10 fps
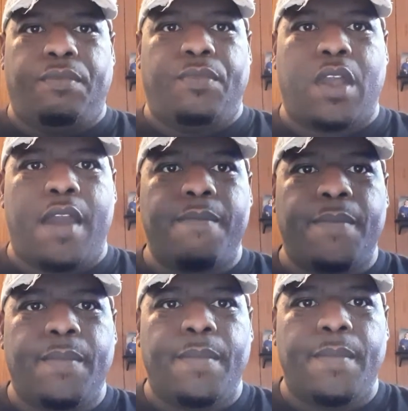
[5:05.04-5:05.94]
Okay,
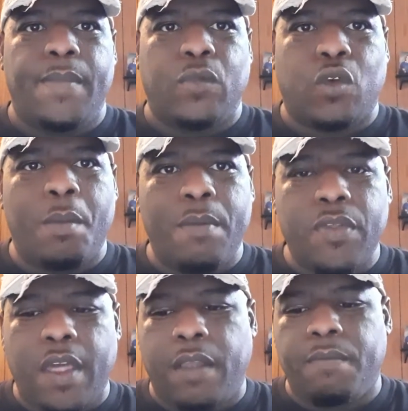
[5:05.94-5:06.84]
Remember
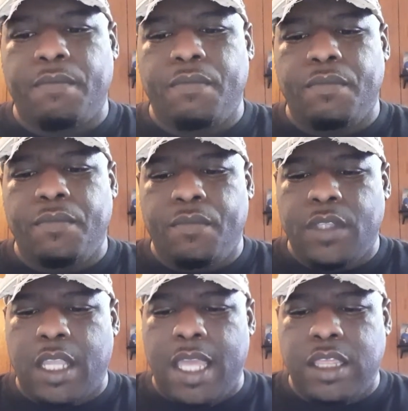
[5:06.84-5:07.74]
that.
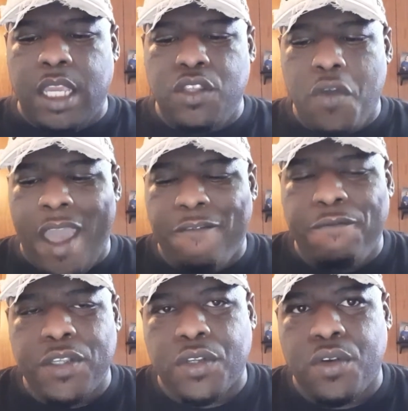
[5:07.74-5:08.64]
And then you have
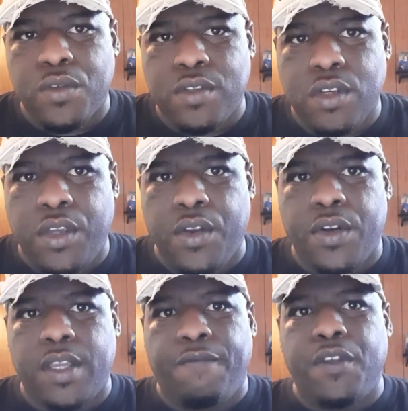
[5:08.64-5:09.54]
physical
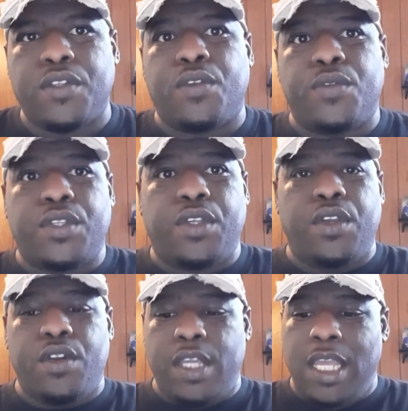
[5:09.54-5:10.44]
security. Physical
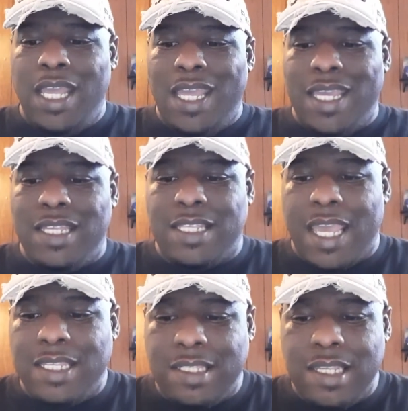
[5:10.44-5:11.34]
security is a
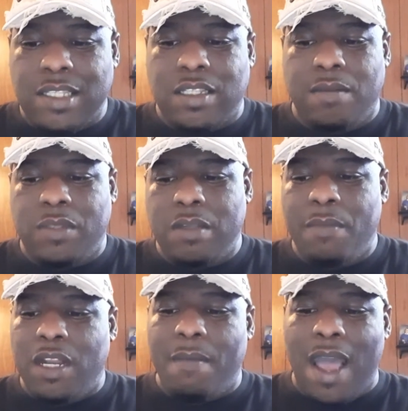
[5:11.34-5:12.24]
system to
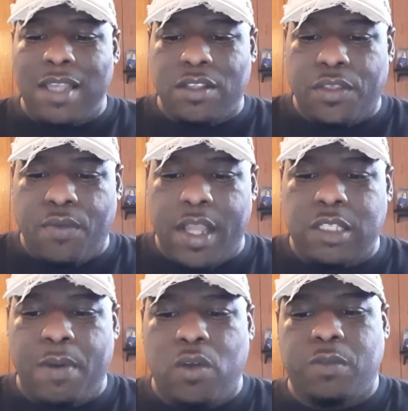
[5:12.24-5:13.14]
minimize the threats
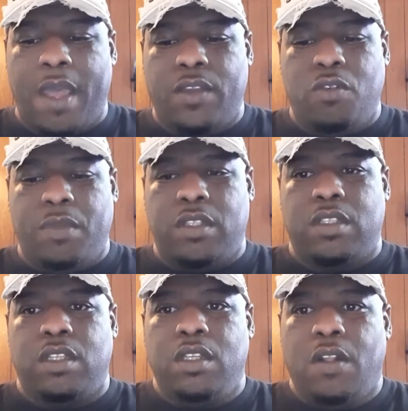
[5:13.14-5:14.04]
posed by
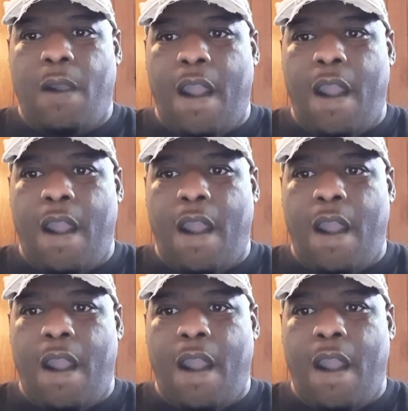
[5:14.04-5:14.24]
humans.